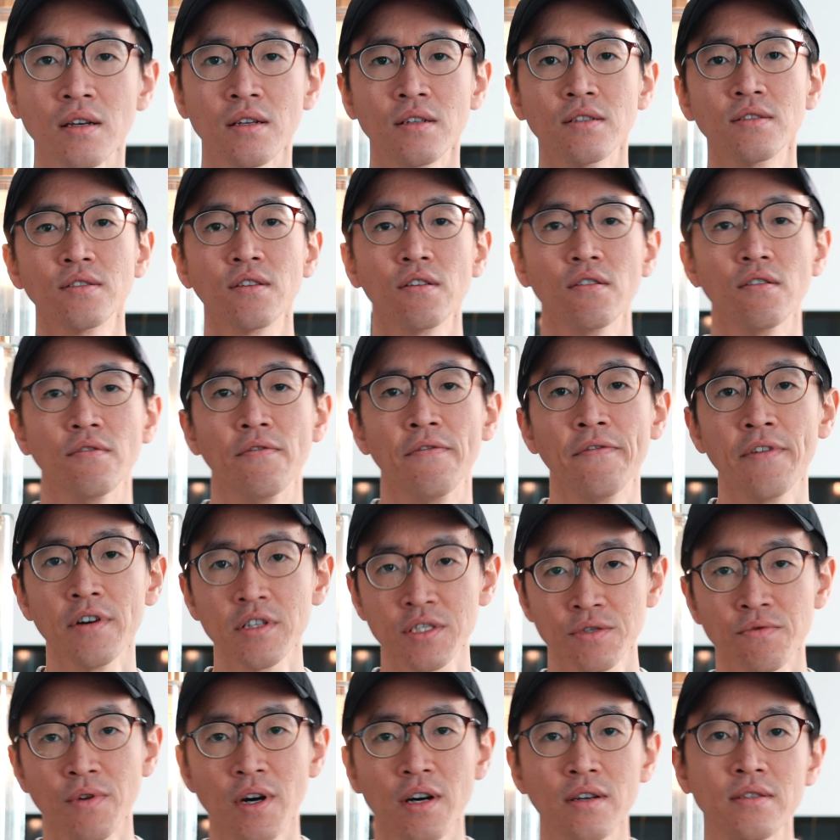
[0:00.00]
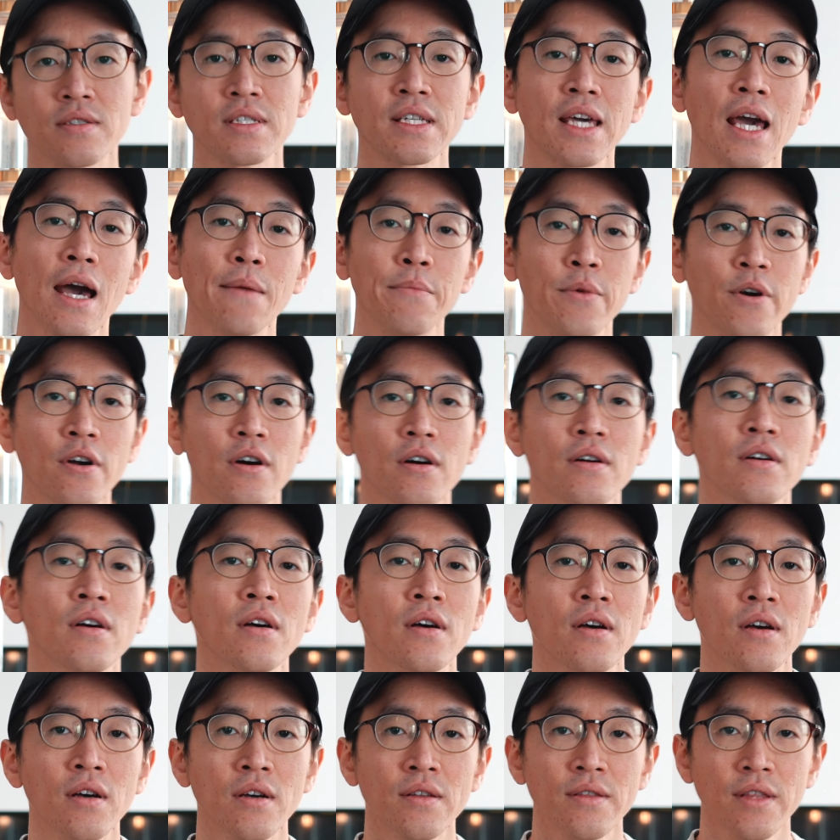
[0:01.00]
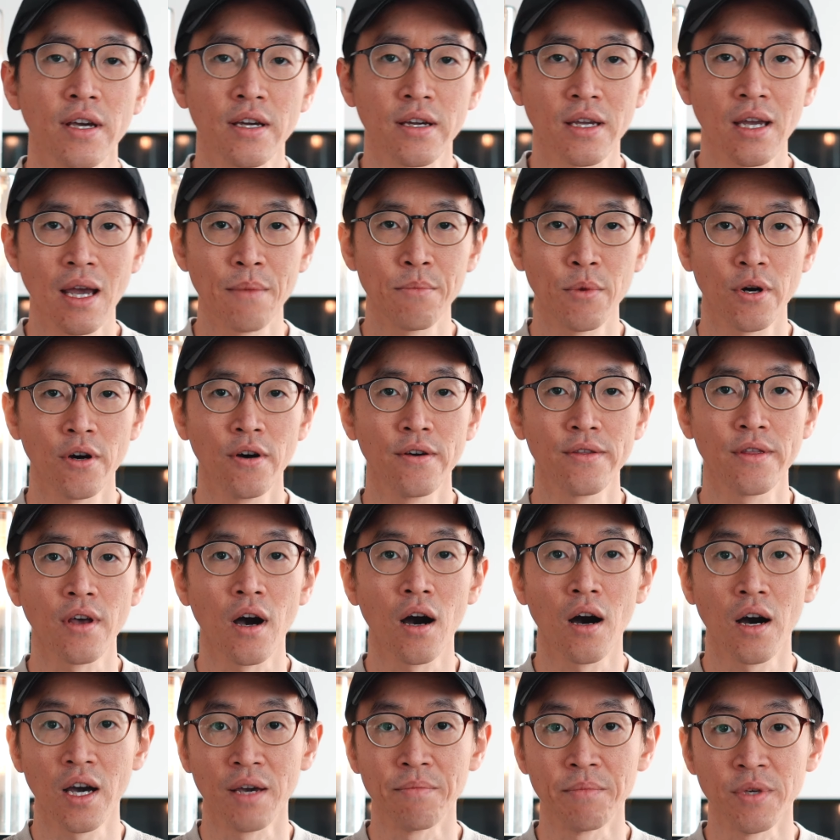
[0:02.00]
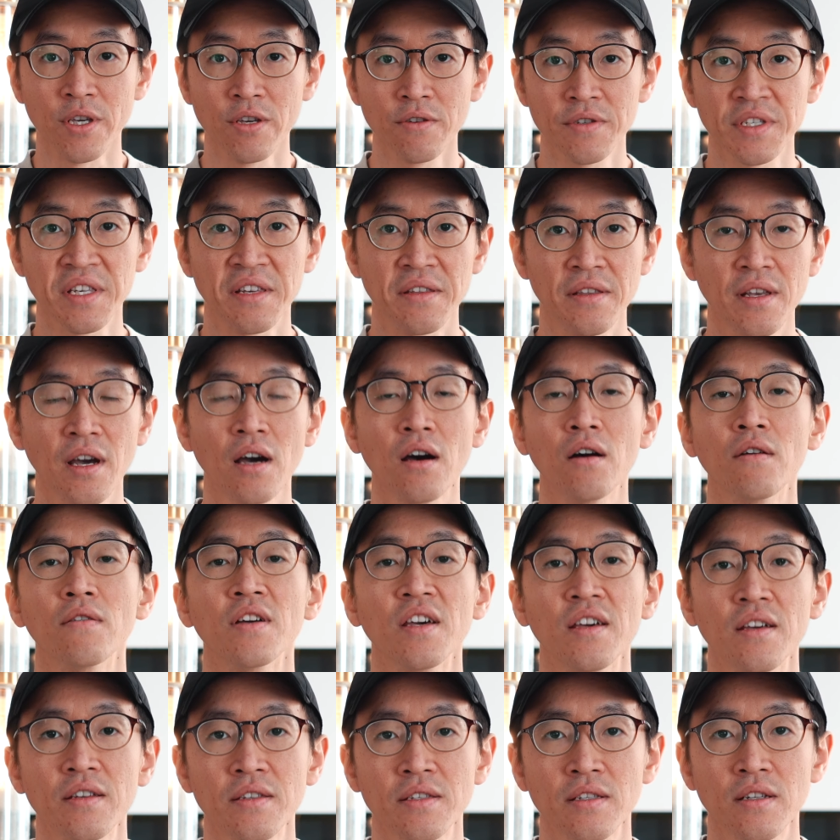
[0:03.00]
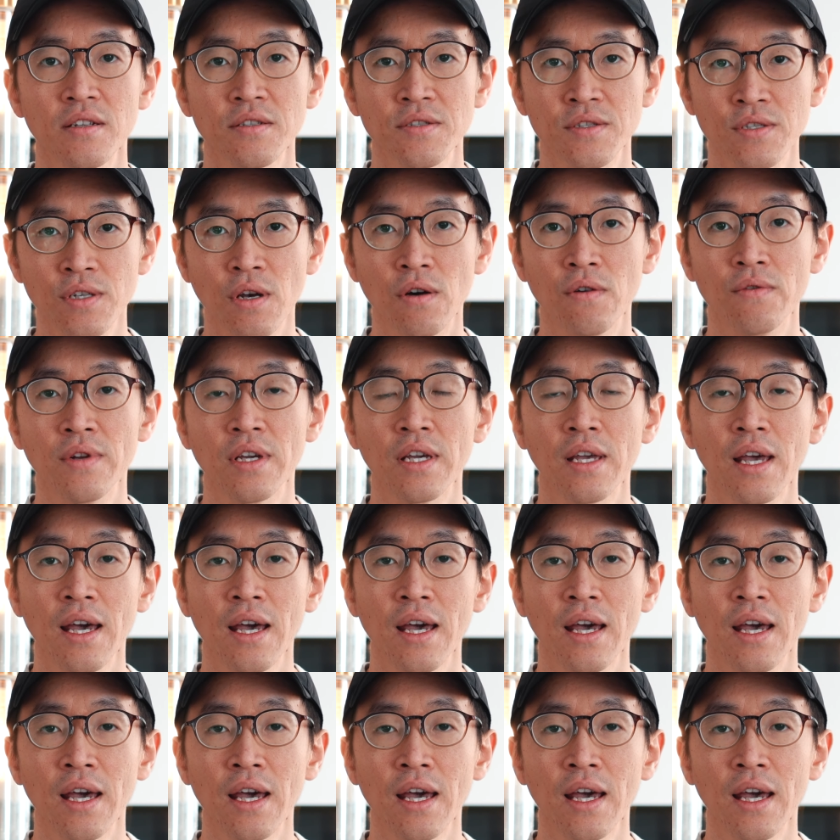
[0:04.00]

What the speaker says: So first one, camera. The camera that I'm using now is the Sony